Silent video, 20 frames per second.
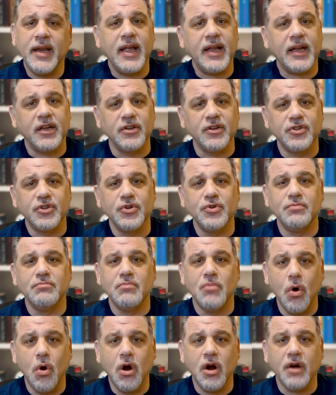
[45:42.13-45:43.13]
and consume
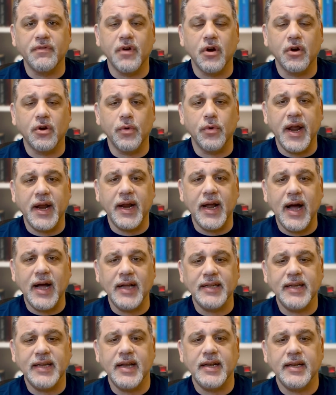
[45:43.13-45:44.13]
more of our great
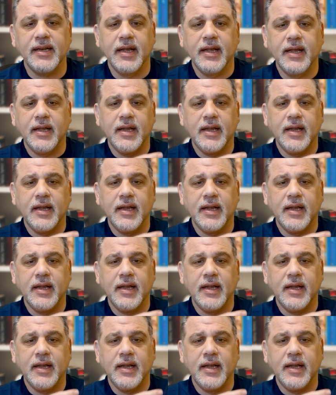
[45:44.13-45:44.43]
content.